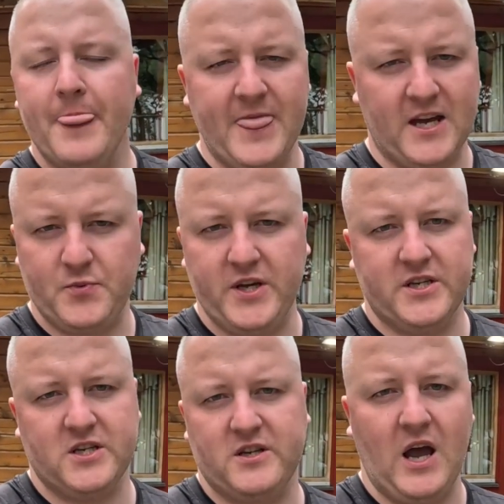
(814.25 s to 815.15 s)
This
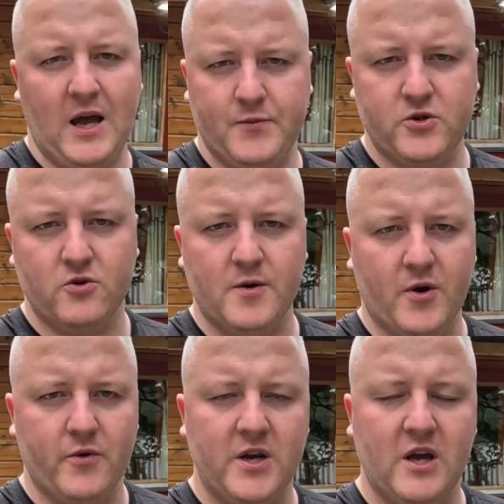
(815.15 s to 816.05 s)
place is absolutely
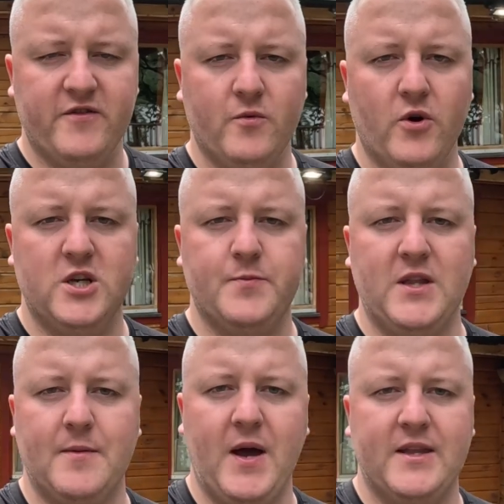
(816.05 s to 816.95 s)
brilliant if you want to
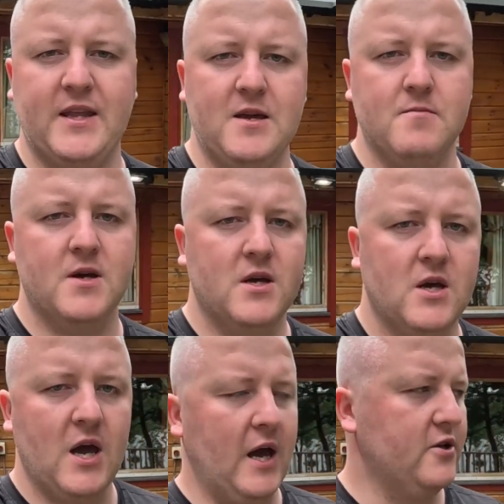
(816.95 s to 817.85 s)
spend a bit of time
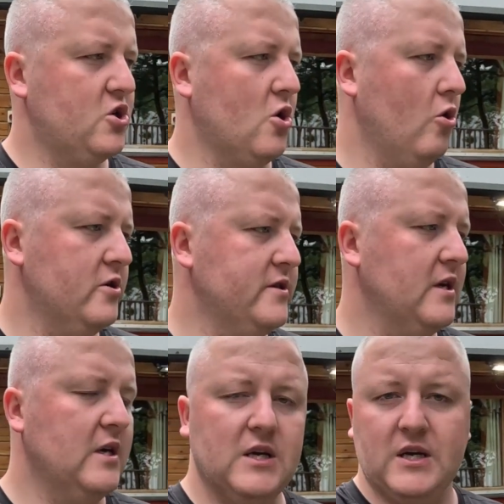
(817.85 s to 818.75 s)
in Scotland.
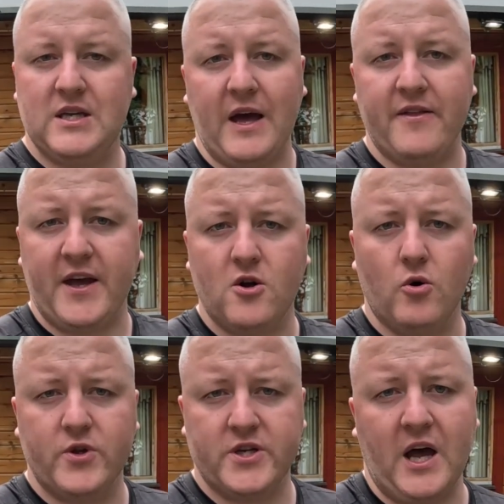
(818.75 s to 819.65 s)
Can't thank
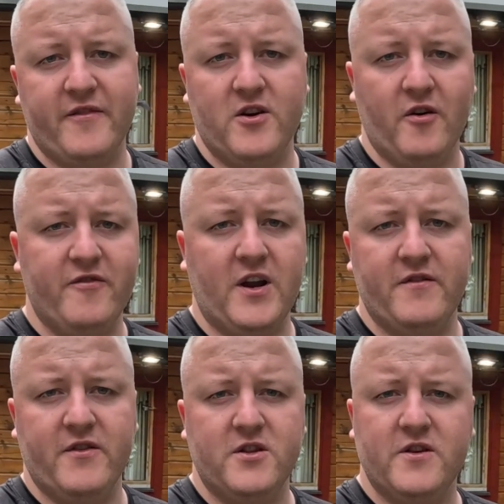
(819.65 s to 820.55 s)
all the staff enough for
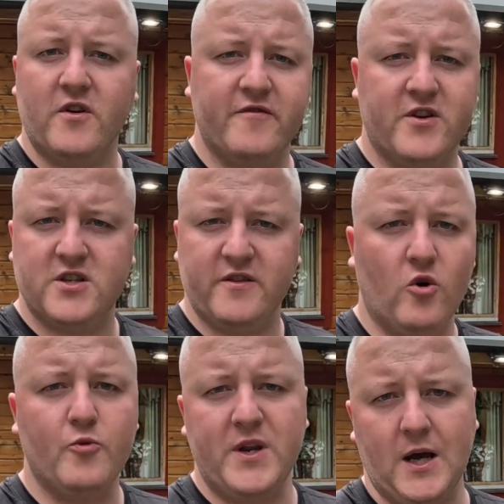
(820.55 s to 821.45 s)
everything they've done for us. They've
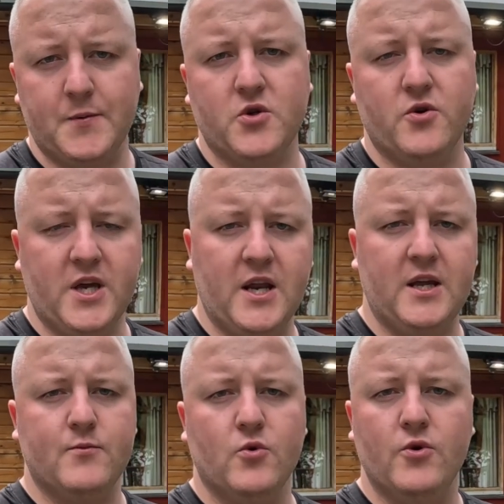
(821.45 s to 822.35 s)
all been absolutely
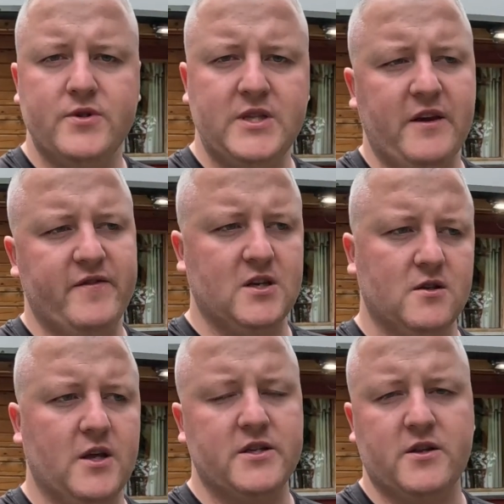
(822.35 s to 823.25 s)
incredible. David
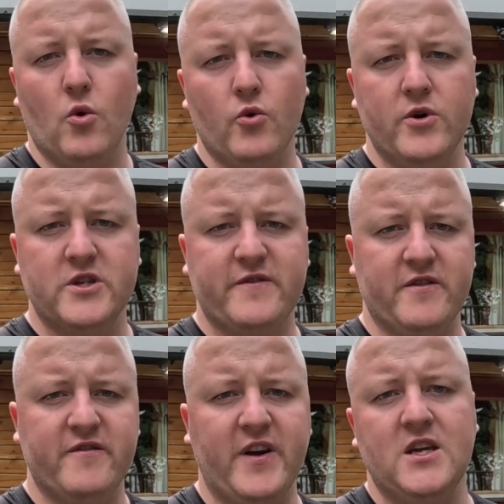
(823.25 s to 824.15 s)
and Liz, the owners, for
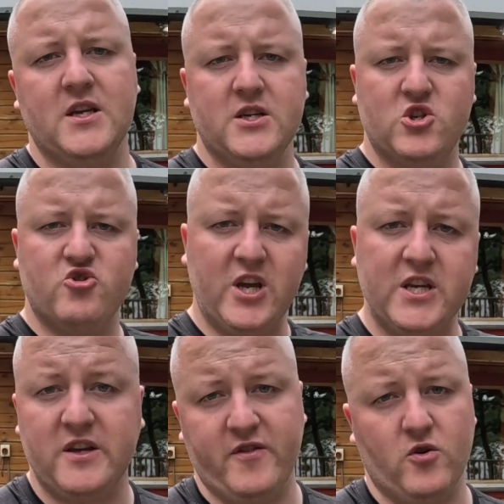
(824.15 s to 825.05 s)
inviting us.
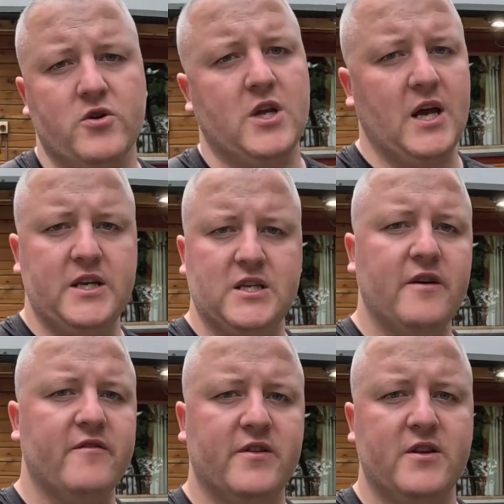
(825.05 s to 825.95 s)
Tracy for organising
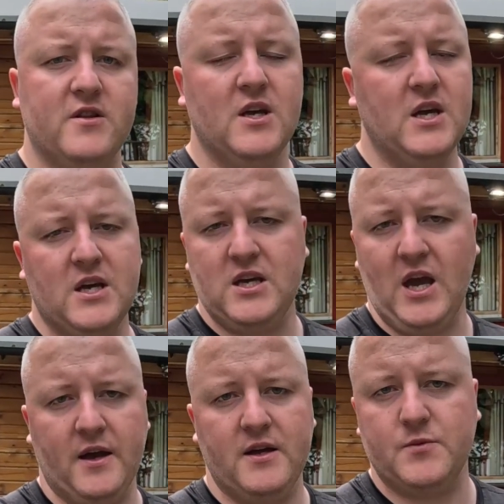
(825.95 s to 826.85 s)
everything.
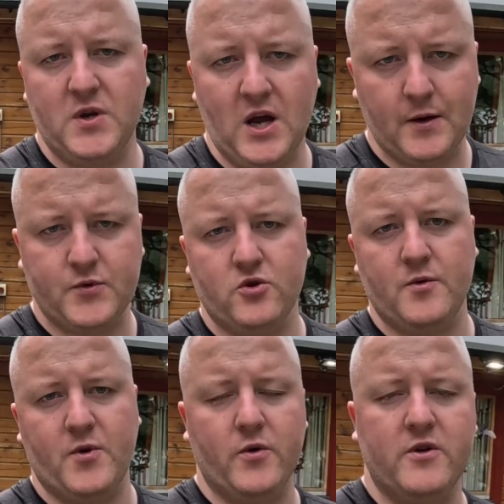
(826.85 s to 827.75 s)
Yeah, it's been
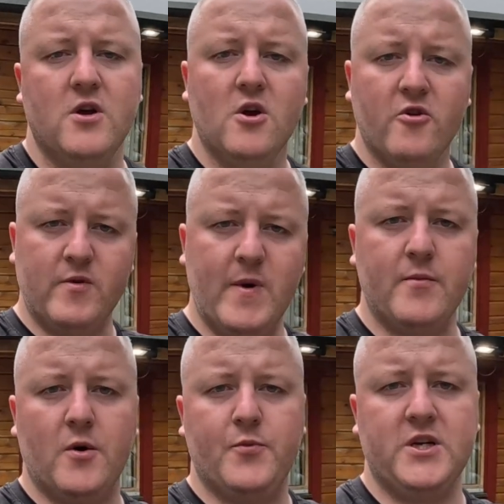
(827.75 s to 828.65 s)
absolutely brilliant.
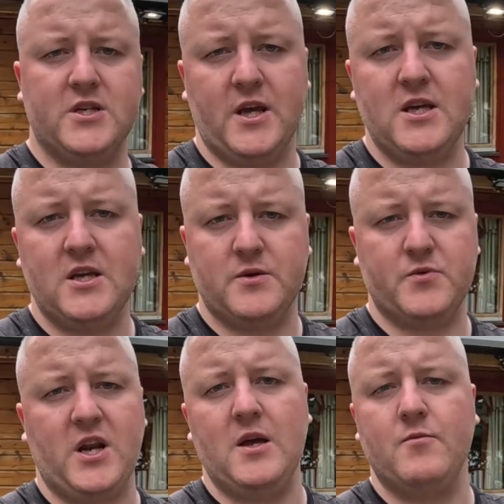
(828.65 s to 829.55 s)
Remember, please like,
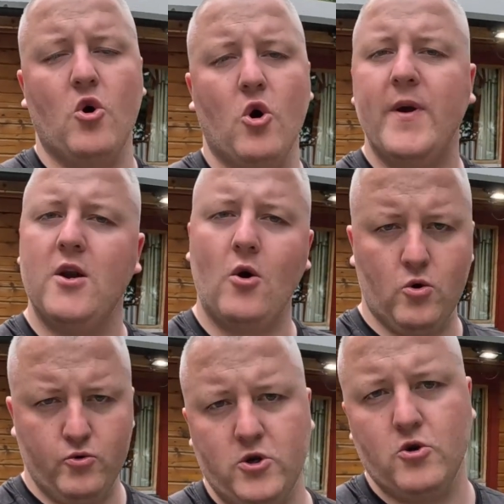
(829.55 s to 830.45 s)
subscribe, comment,
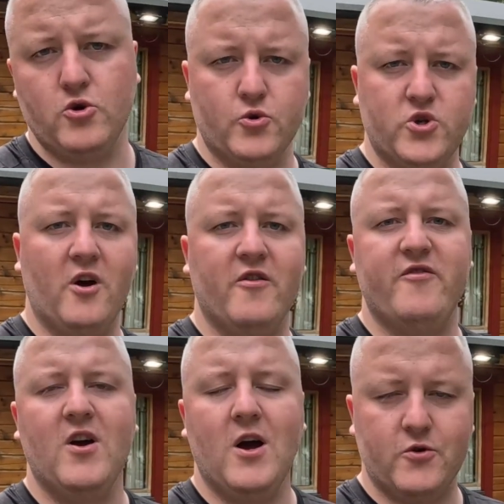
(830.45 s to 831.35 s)
all the usual
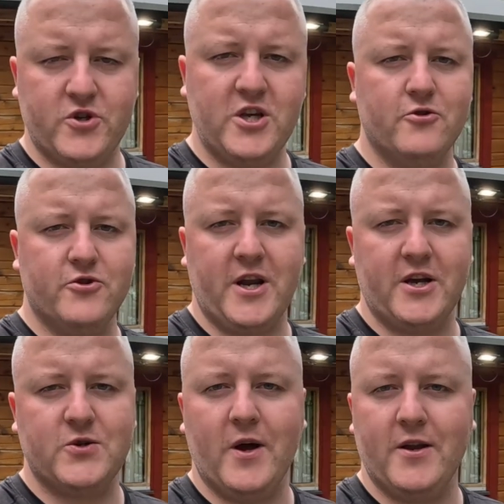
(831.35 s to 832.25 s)
stuff. I'll see you on the
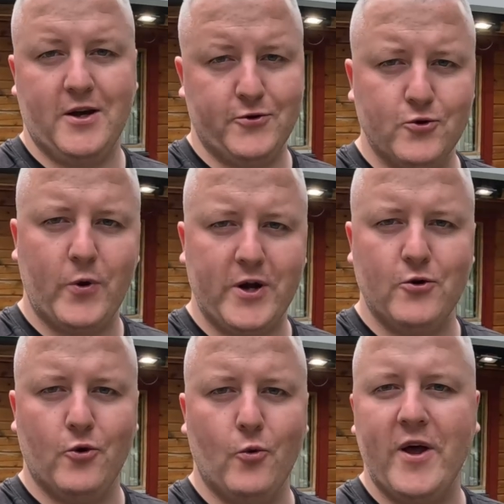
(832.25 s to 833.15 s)
next one. I don't quite
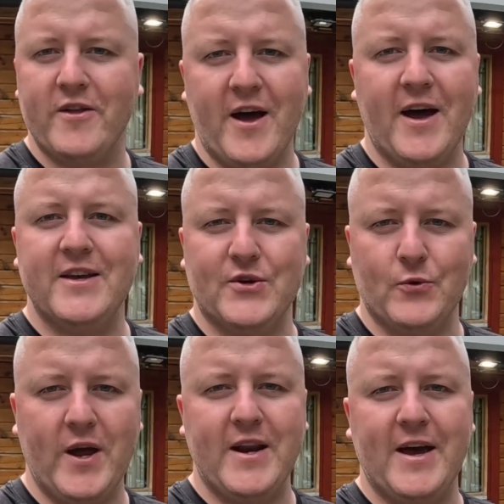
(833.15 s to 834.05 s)
know where that is or
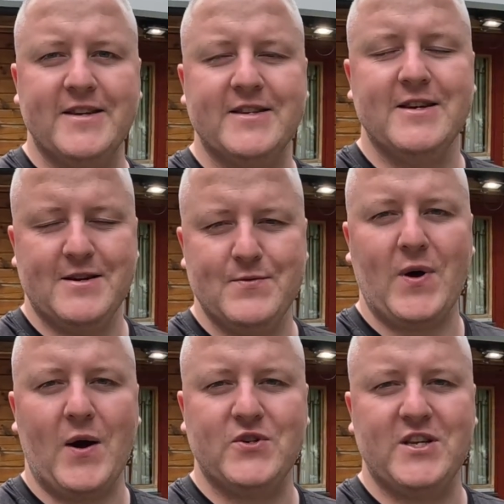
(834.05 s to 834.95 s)
when it is,
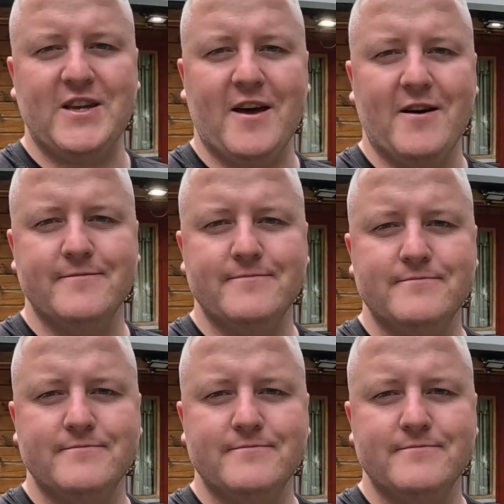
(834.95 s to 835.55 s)
but I'll see you there.